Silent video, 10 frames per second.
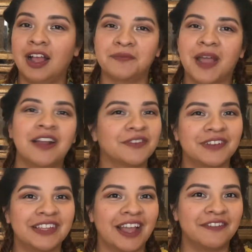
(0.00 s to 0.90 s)
I don't
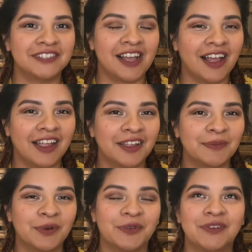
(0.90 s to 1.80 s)
really have
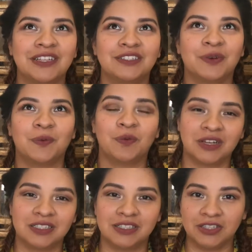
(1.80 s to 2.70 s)
time or really don't
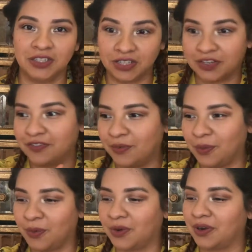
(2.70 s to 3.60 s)
want to look
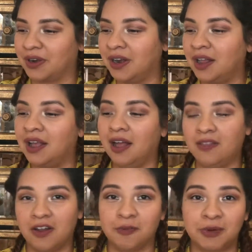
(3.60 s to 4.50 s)
for a
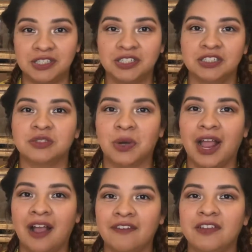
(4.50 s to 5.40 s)
lot of brushes or
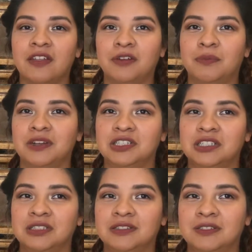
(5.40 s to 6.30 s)
have a lot of
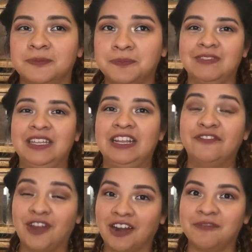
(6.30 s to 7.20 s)
brushes in
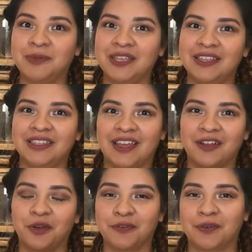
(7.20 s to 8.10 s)
front of me
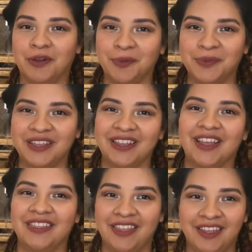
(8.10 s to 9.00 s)
that overwhelm me,
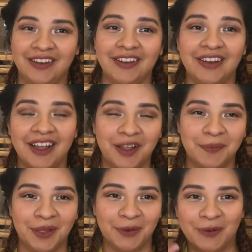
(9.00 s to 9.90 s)
and then I'm
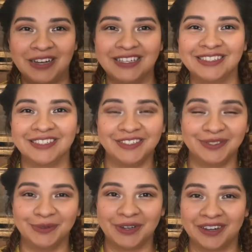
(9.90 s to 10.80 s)
wanting to
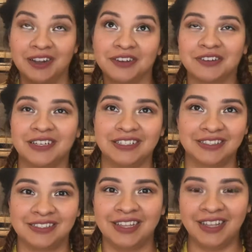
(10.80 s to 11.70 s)
do a cut crease